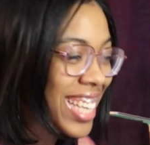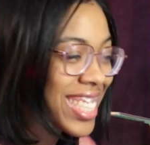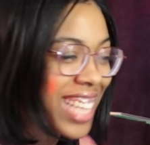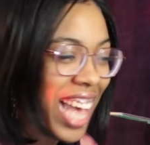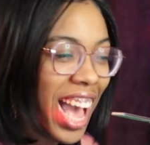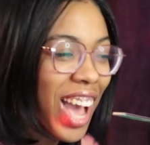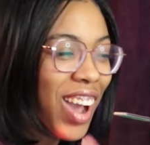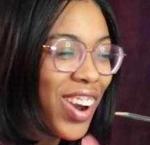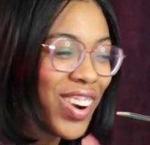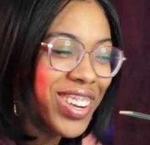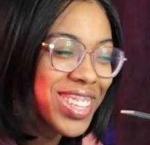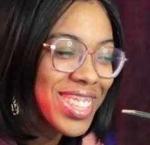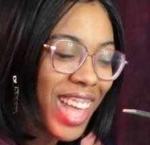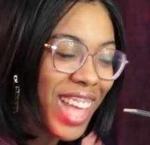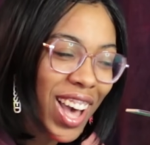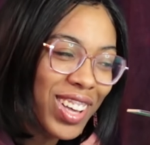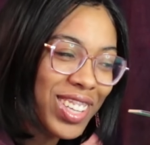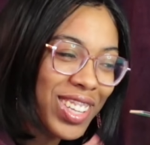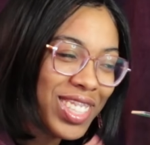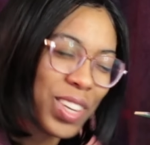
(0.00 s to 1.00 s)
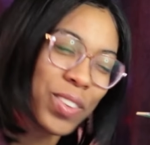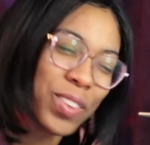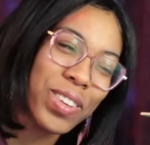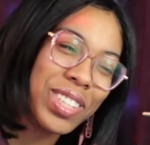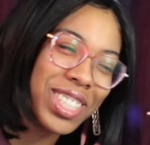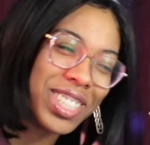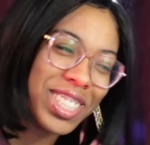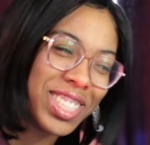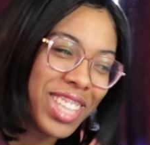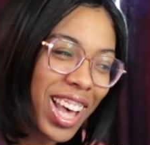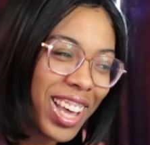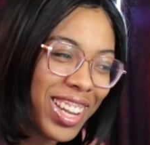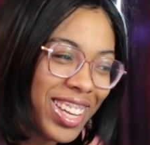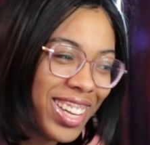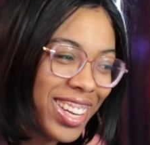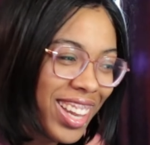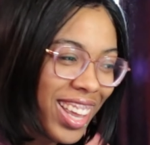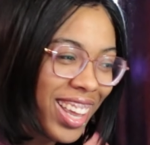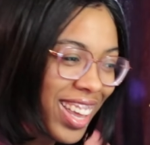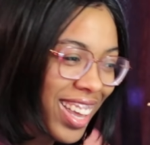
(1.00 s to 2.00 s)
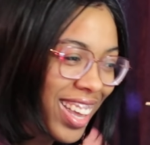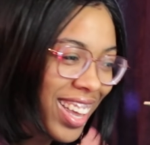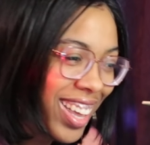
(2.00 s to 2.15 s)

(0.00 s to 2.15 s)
I heard that. I was like, wait, she sounded...